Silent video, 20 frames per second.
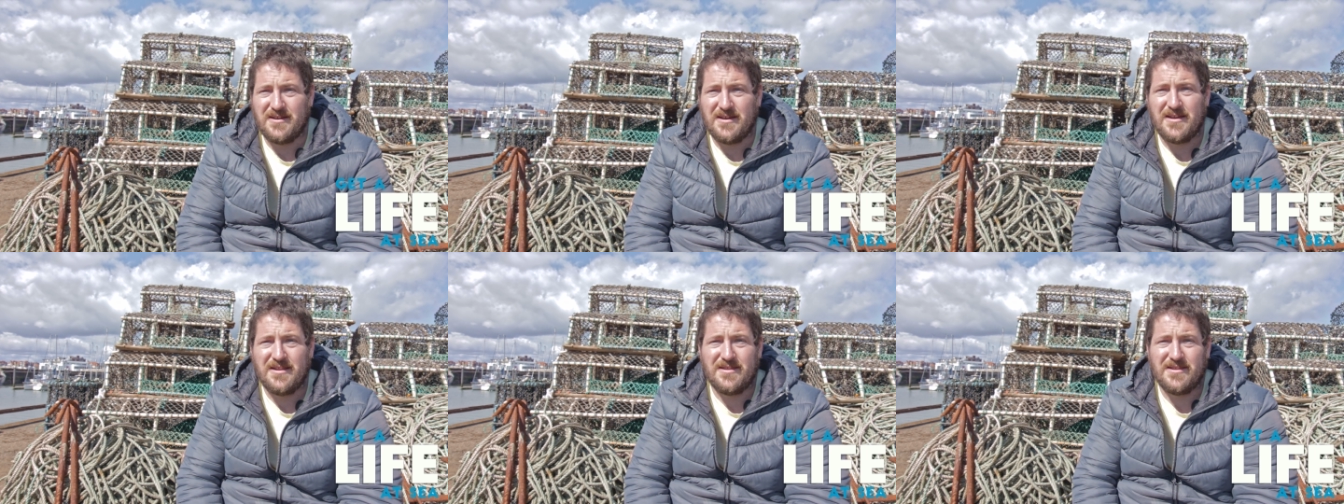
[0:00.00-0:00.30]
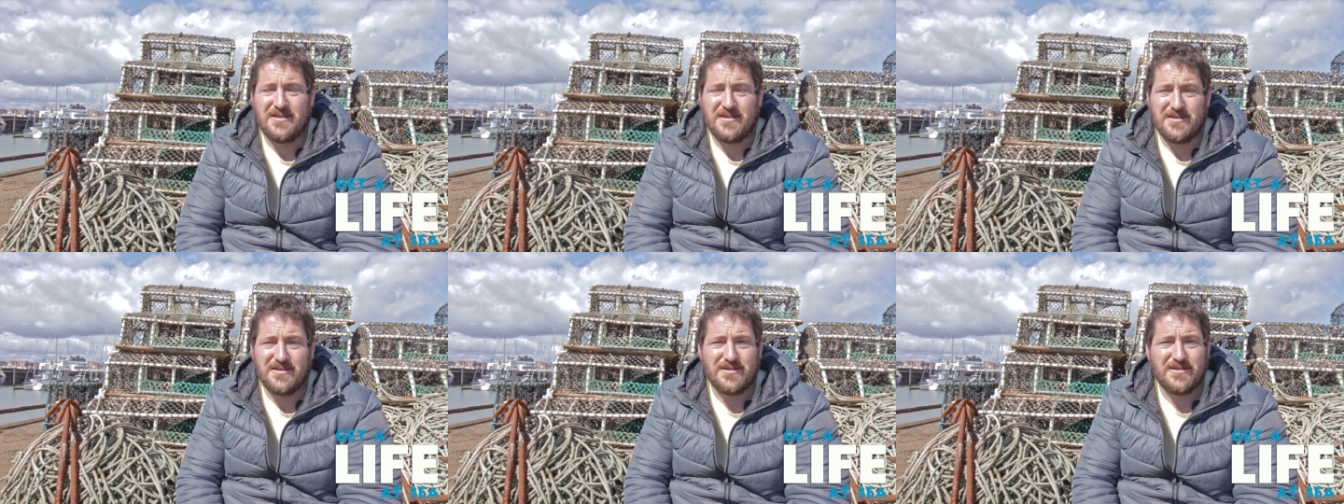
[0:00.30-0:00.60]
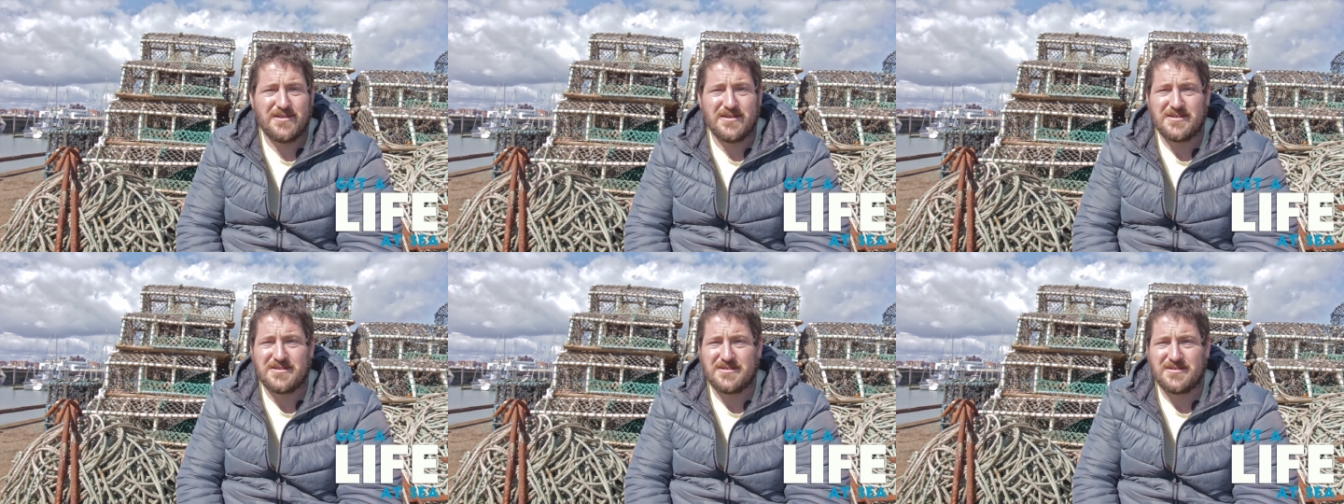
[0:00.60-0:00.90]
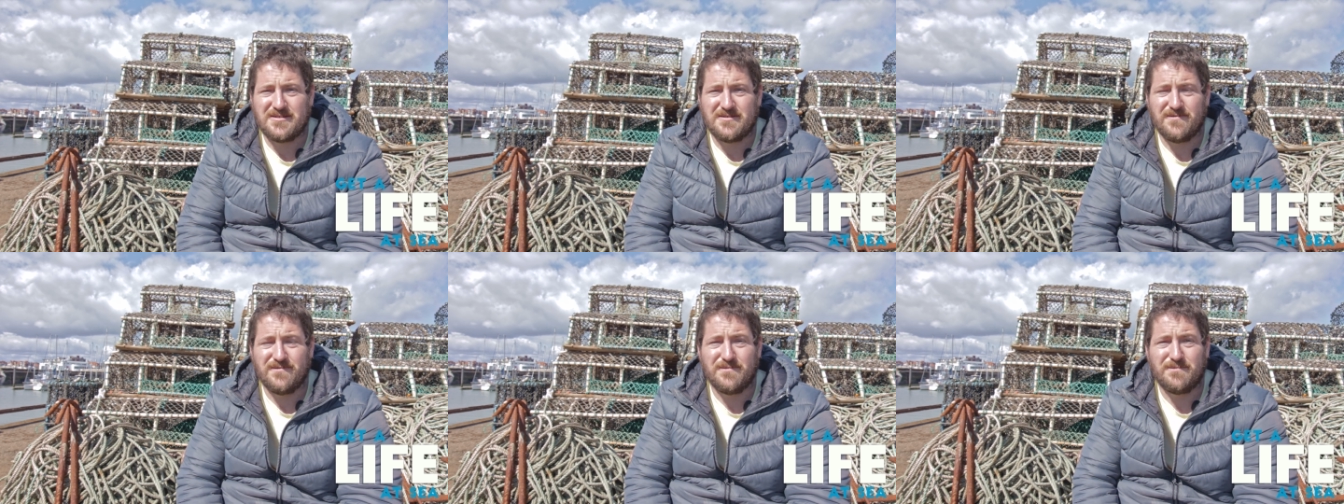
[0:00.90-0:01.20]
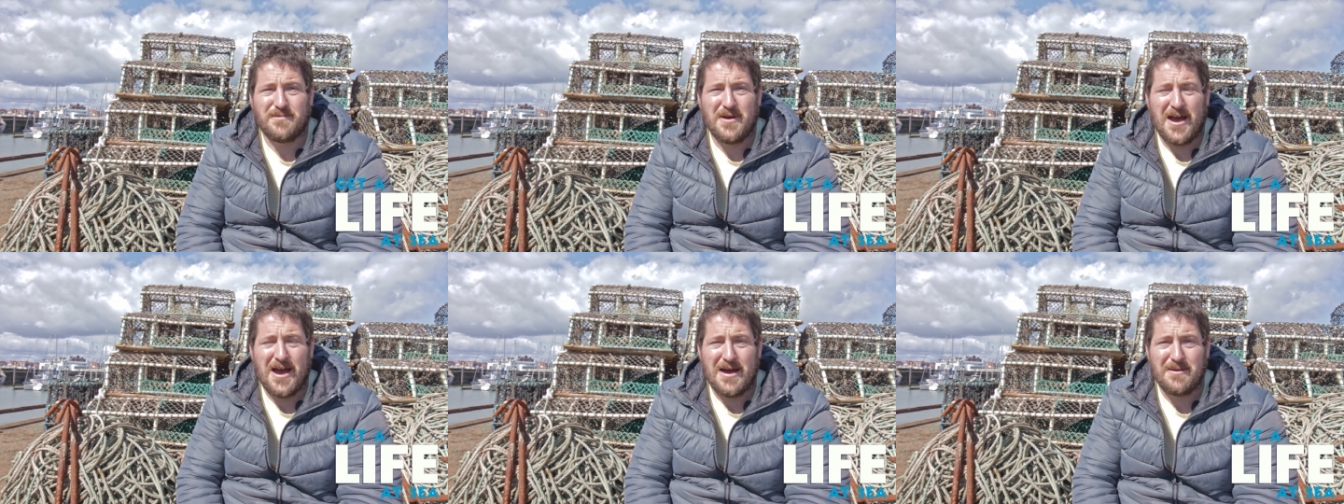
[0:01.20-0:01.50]
in this
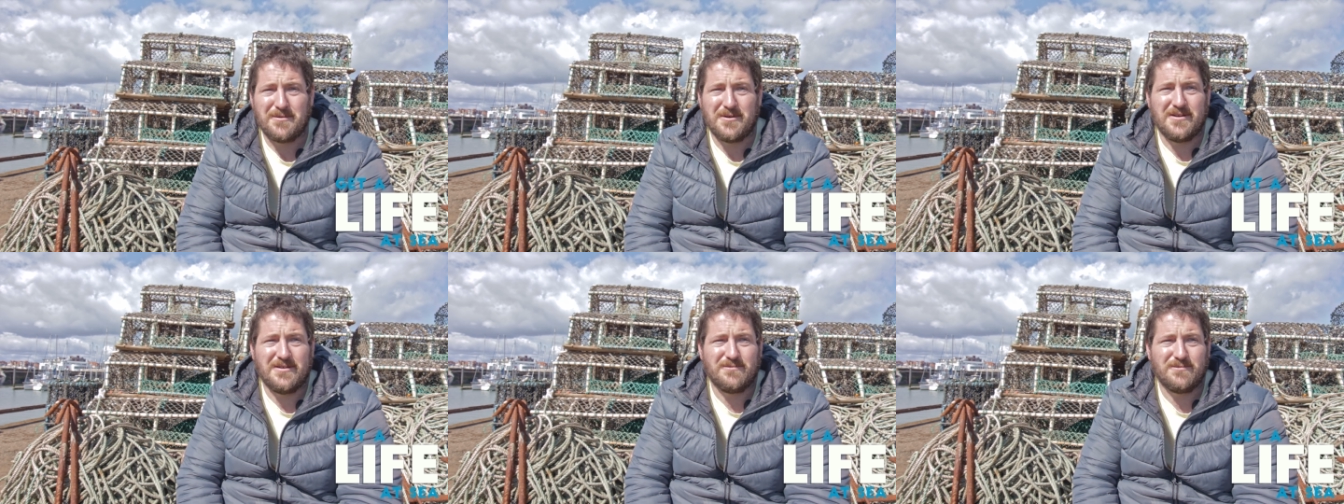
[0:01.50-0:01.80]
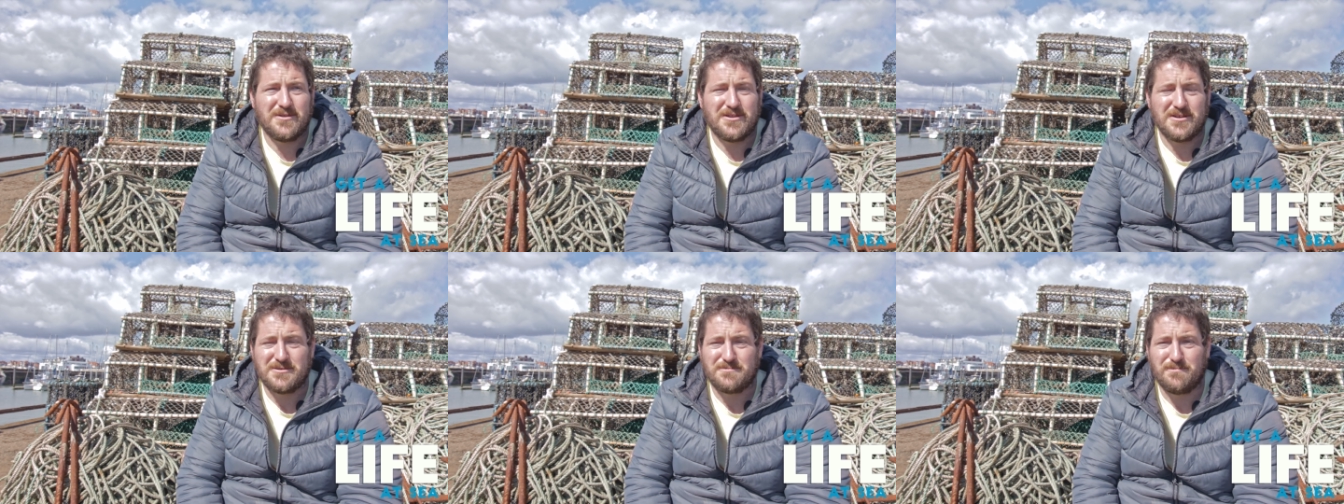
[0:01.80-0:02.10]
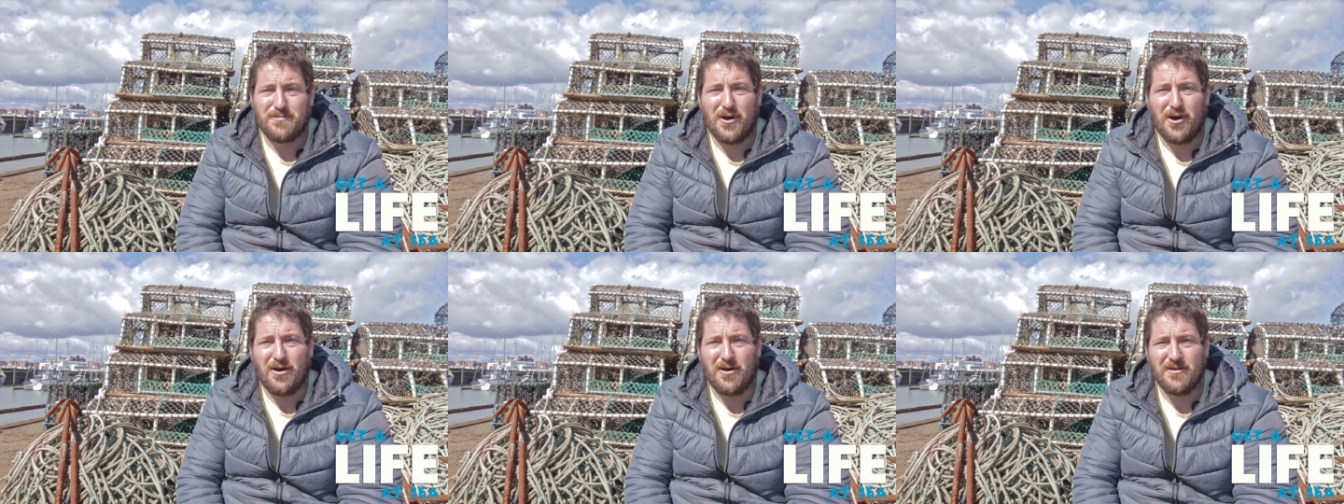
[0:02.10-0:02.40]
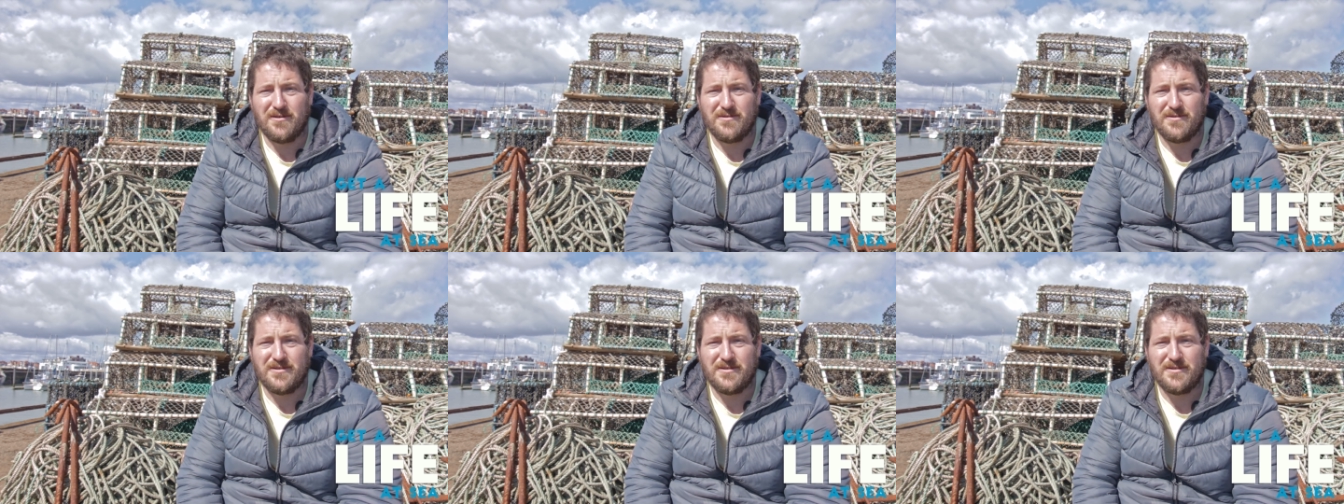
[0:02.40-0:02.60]
harbour, with this port.